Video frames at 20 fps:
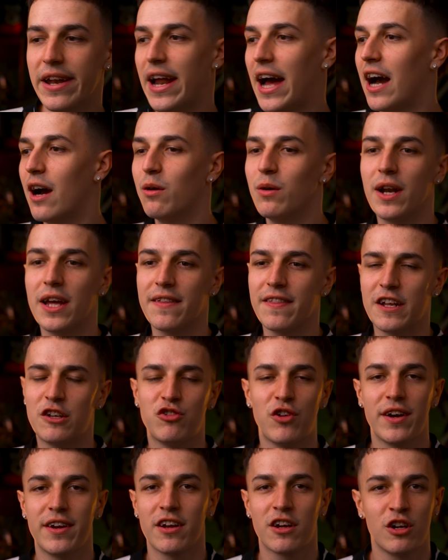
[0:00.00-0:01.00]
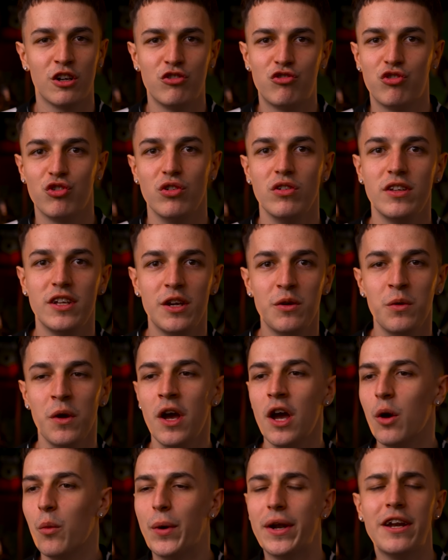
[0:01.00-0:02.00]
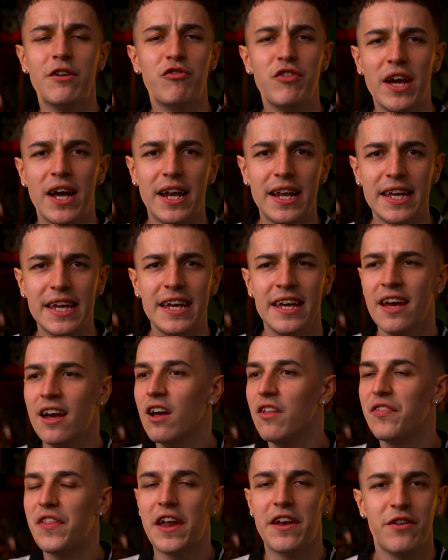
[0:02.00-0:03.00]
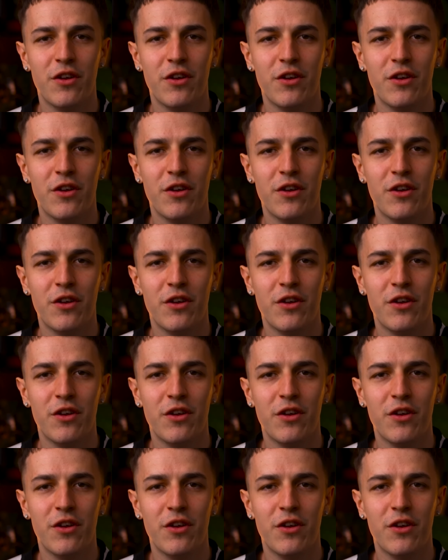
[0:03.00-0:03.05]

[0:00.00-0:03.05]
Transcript: and how like they're trying to control you when in reality they're